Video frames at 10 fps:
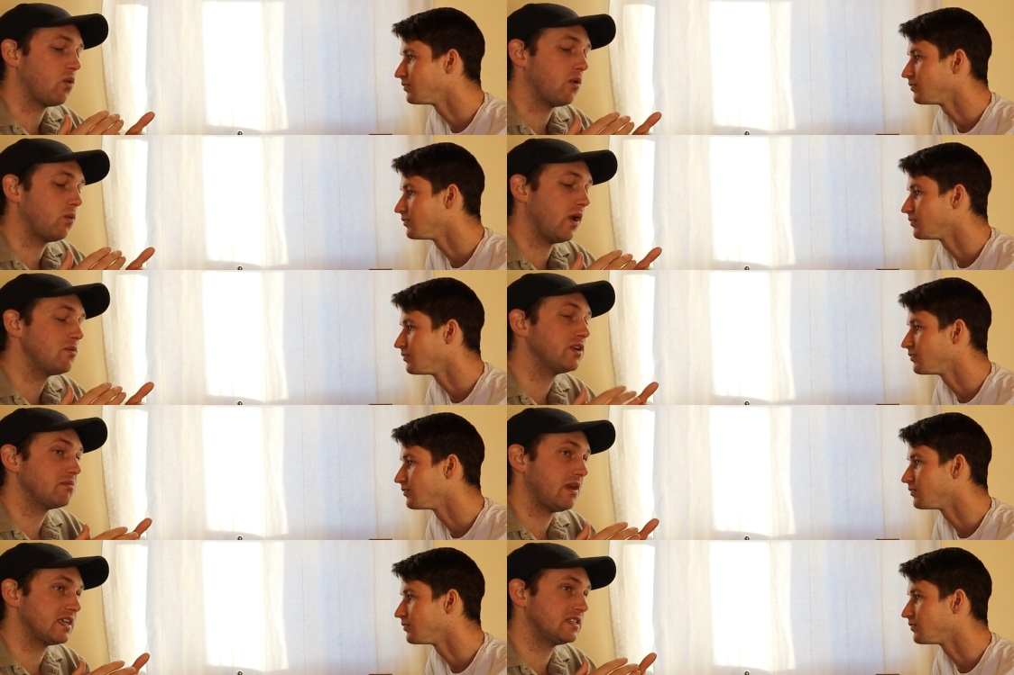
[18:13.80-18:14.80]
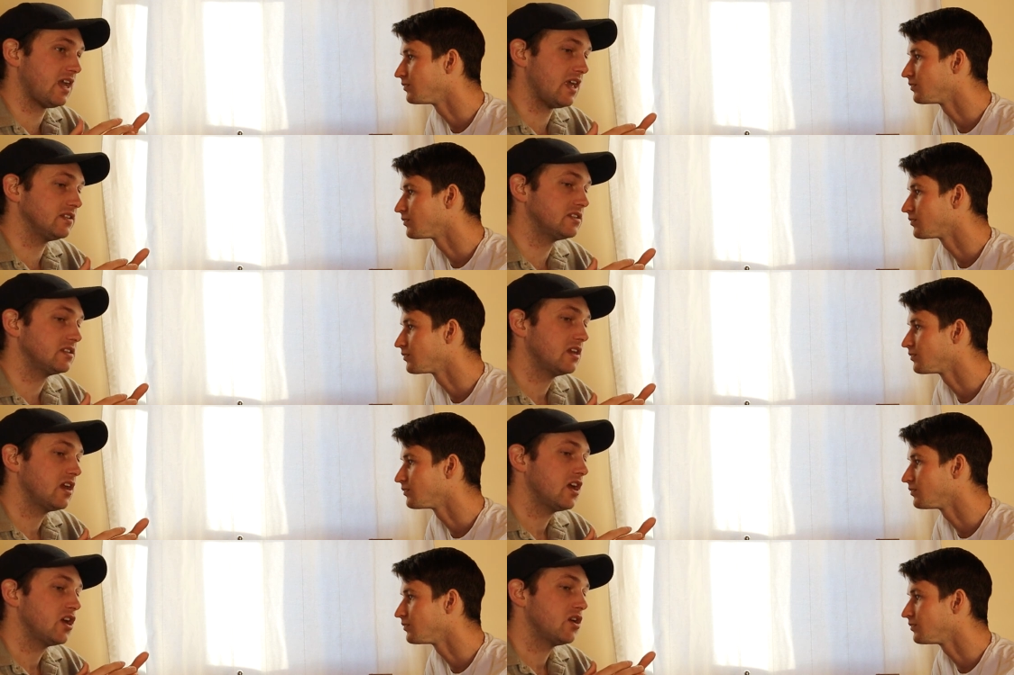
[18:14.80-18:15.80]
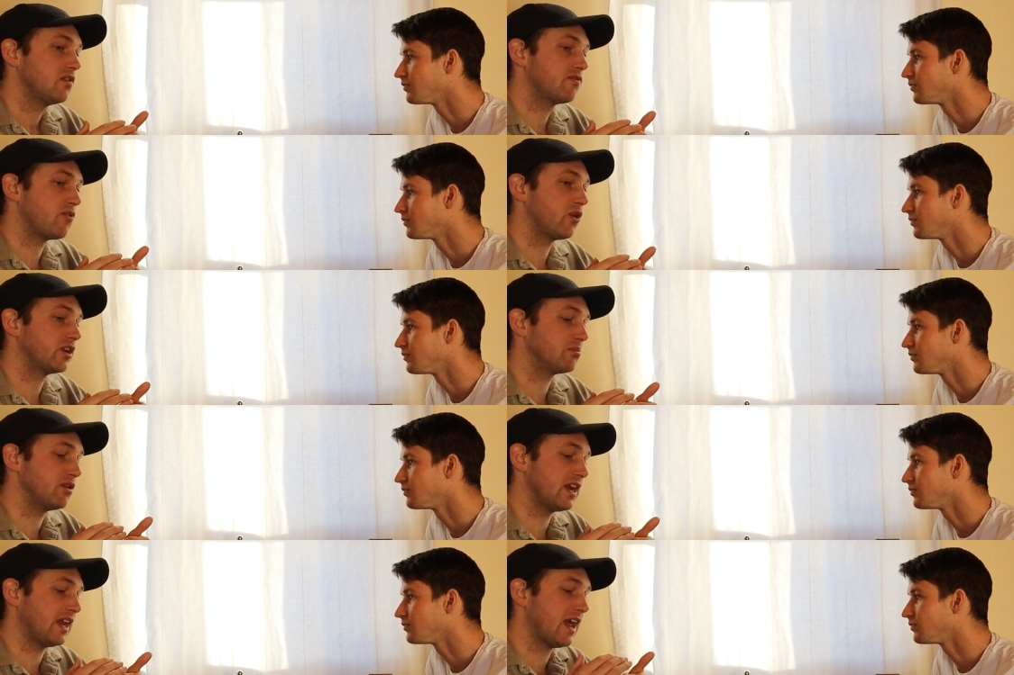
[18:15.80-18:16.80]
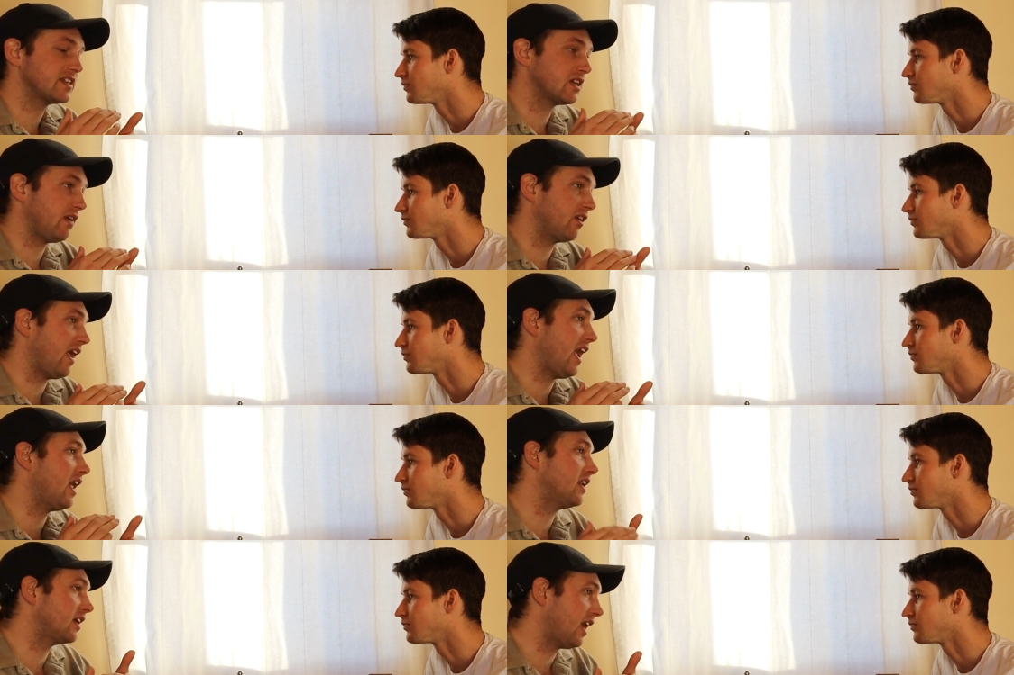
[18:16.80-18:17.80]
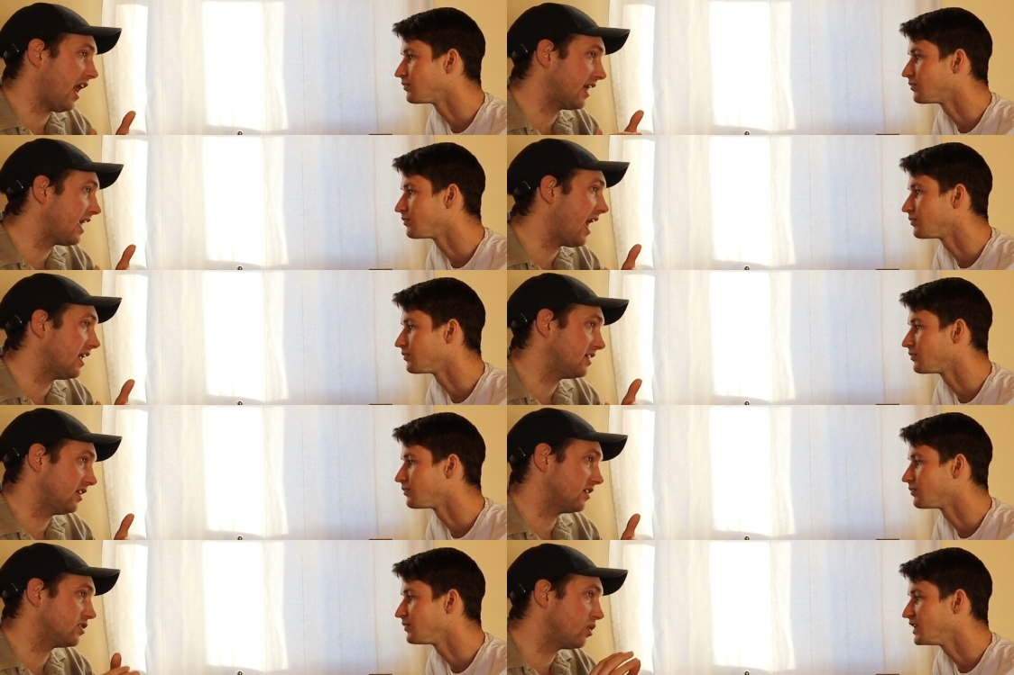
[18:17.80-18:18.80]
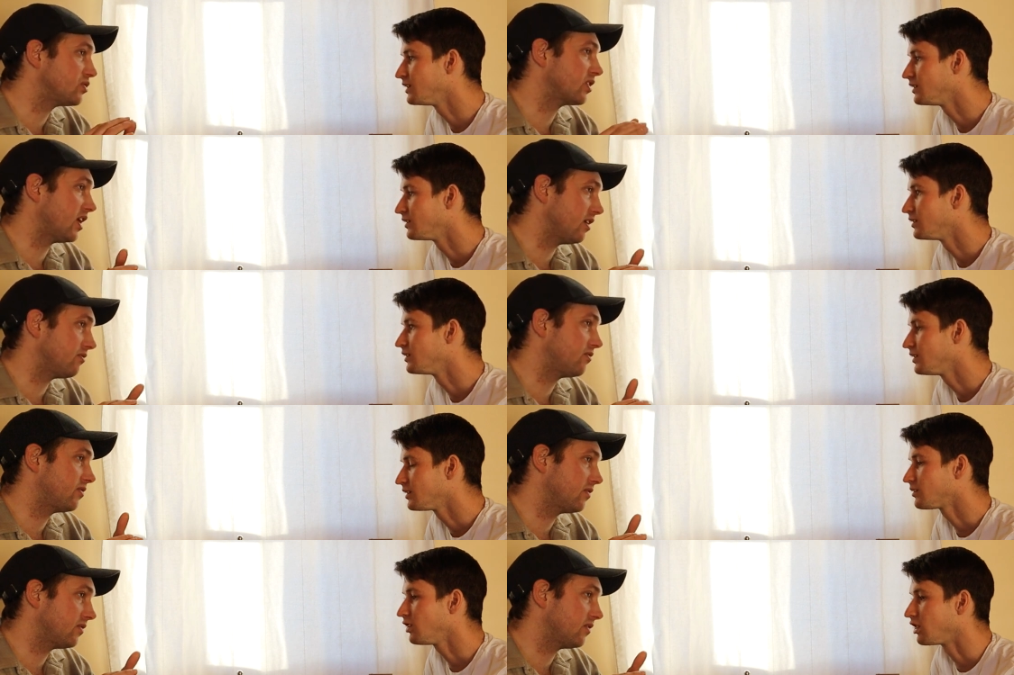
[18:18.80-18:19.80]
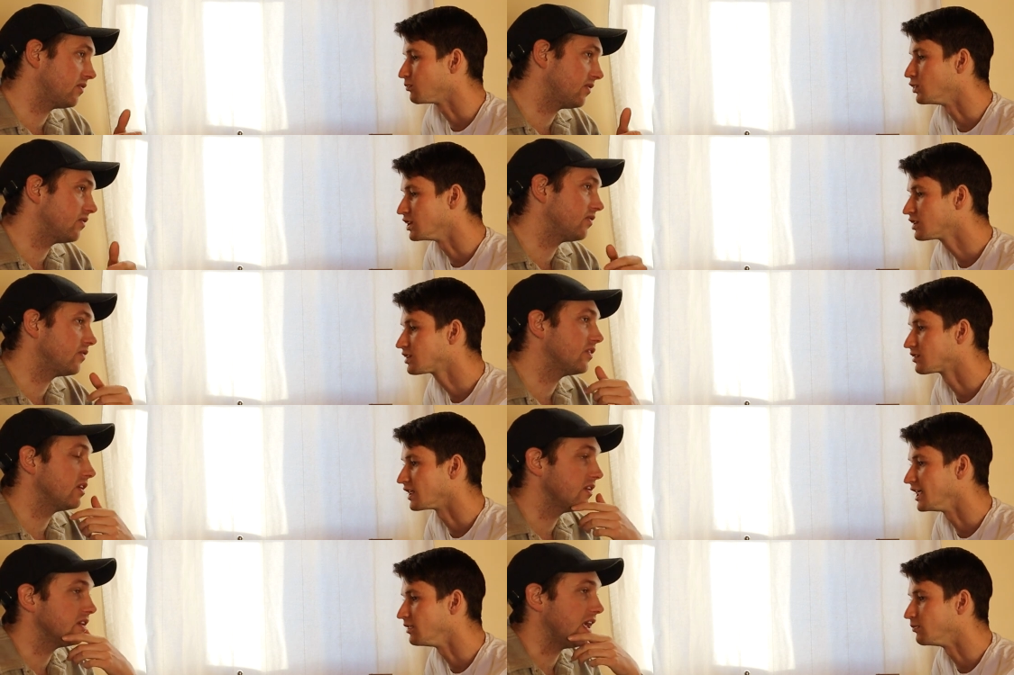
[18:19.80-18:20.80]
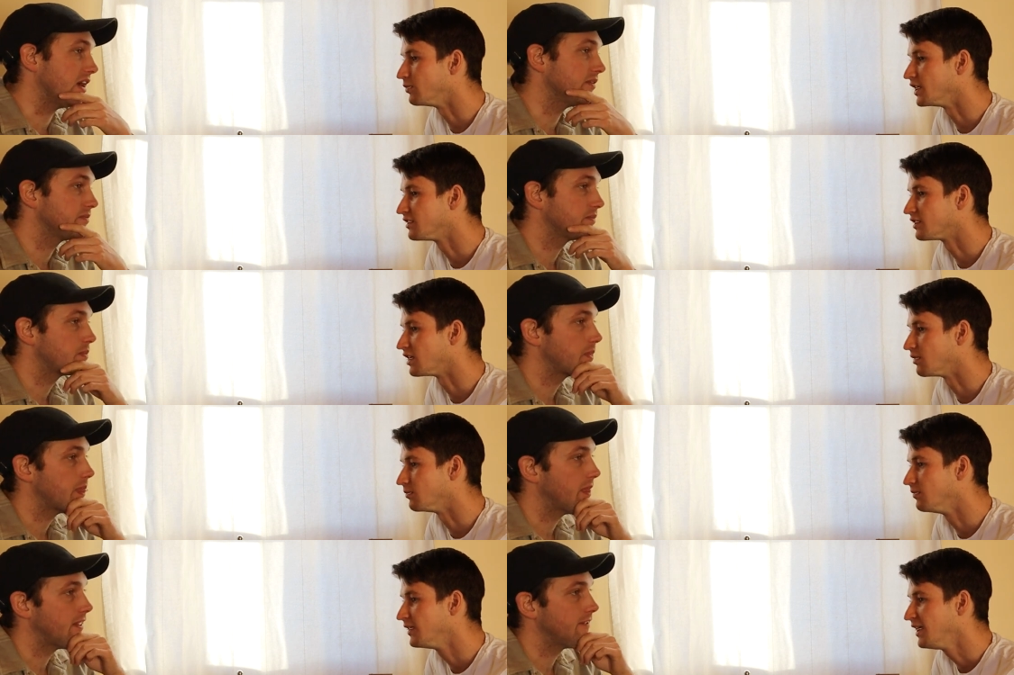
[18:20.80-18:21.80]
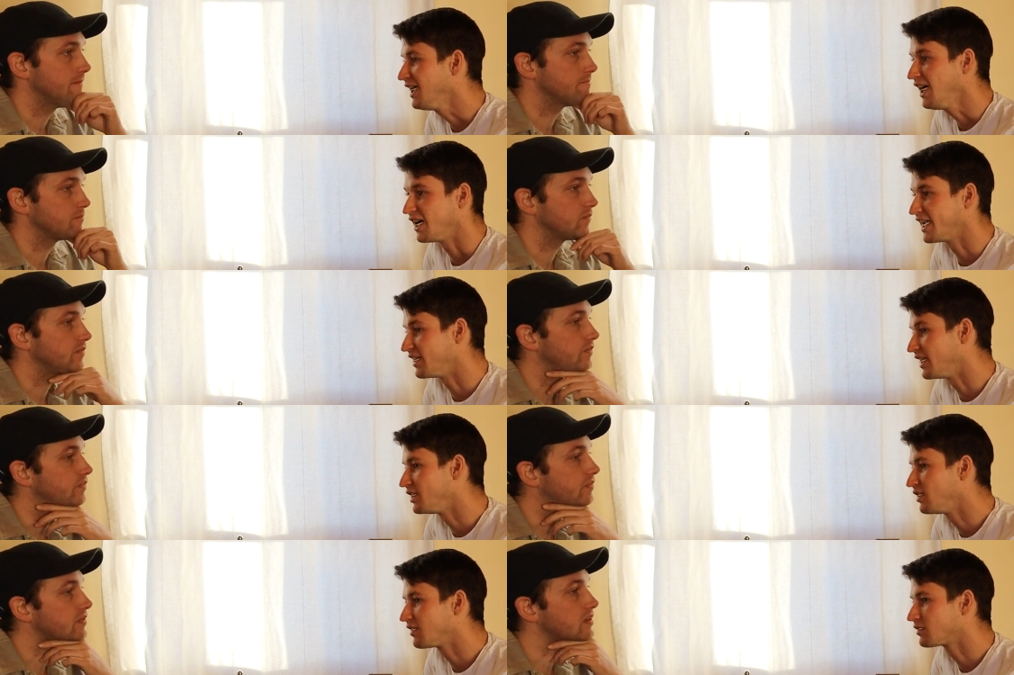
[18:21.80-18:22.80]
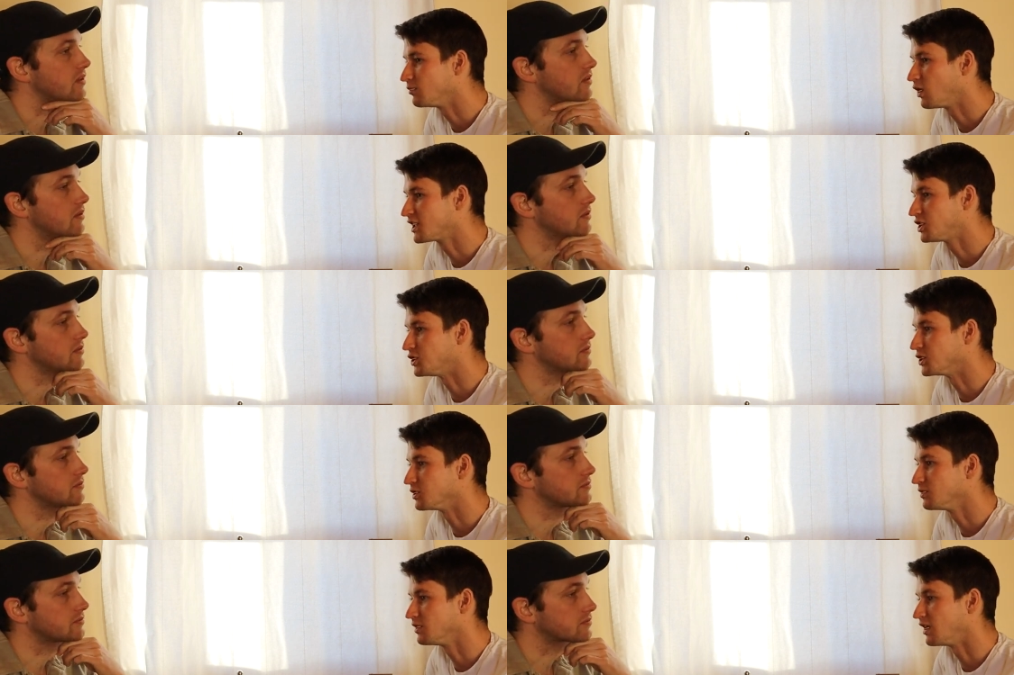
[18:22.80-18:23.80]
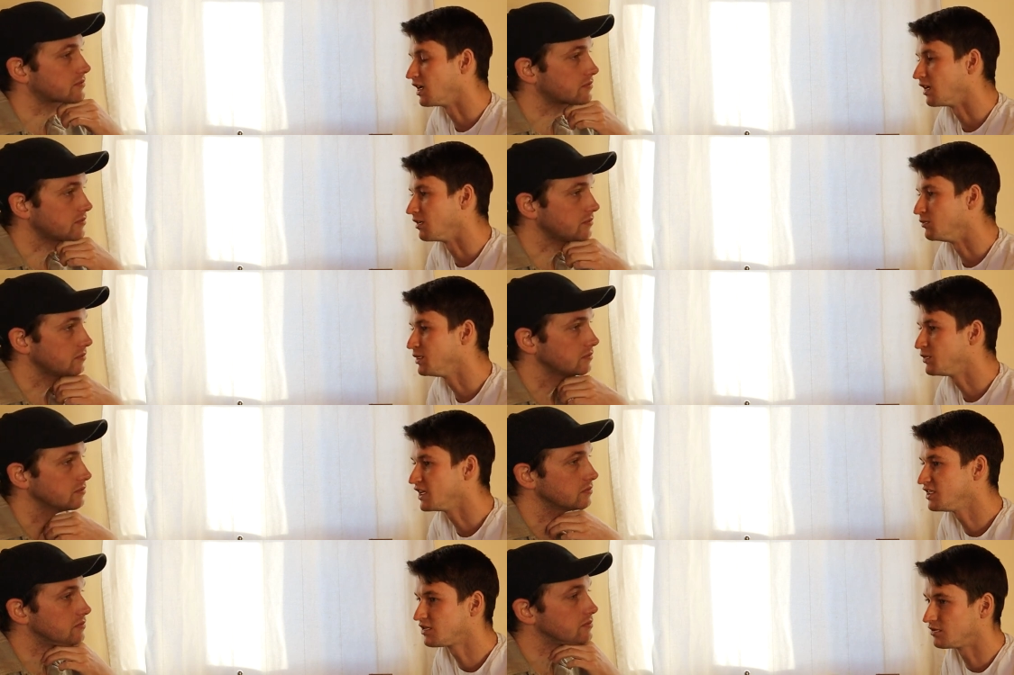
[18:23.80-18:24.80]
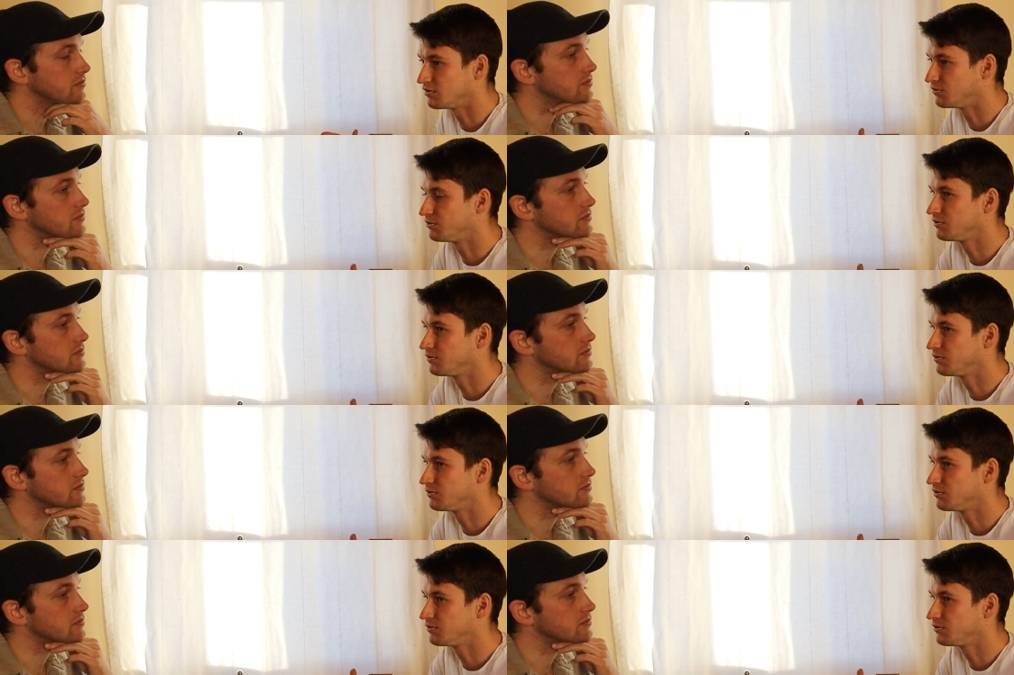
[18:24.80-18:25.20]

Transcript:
Speaker 1: when would it make sense for you to bring an excavator and a, ca- a cat in? Because those are kind of
Speaker 2: long push, right? Yeah. But um, again, then you have to watch your uh, manipulation of